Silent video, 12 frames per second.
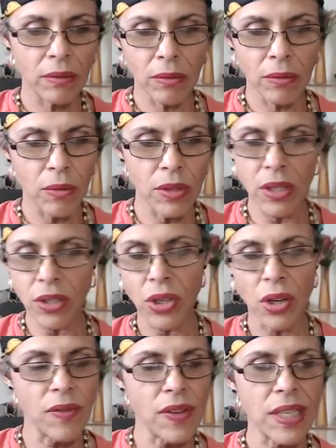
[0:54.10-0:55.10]
was the
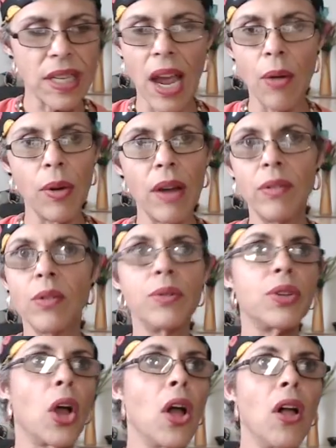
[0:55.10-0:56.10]
service guy, whatever,
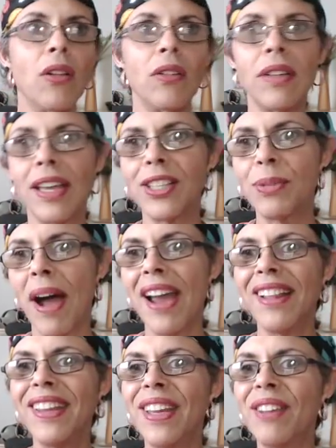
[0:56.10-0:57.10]
was all like
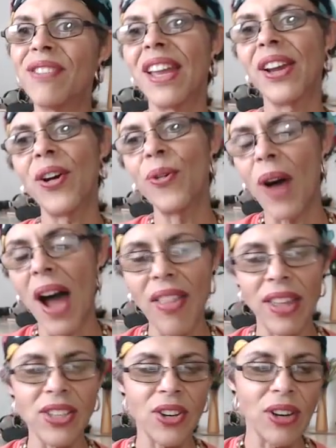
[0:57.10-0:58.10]
smiling. It was like, oh, wow,
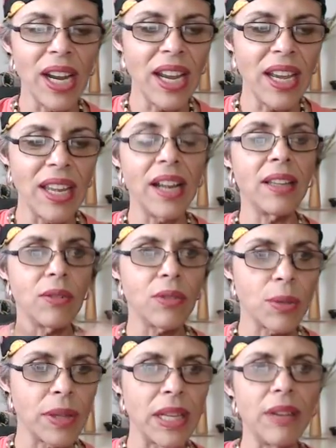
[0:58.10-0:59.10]
that's great. He was
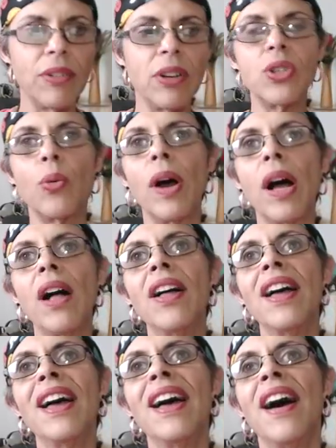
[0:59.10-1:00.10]
a believer as well.
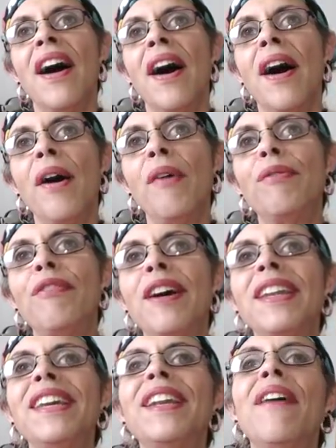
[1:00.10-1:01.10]

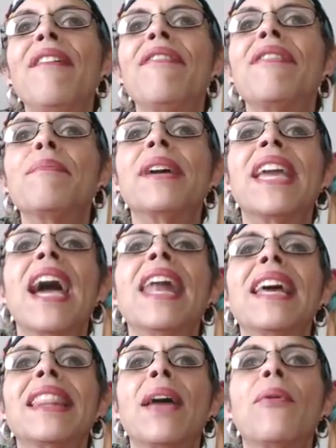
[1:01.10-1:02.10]
Funny enough, the
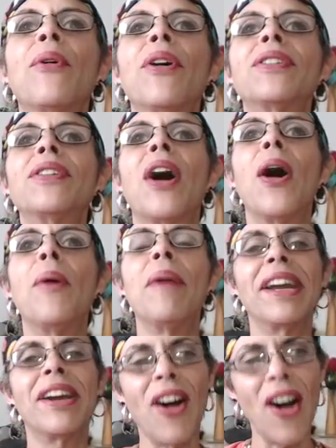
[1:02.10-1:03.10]
mechanic that worked on
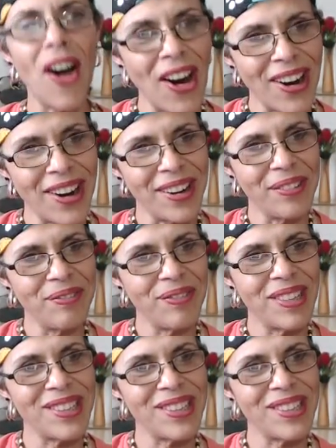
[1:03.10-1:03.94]
my car is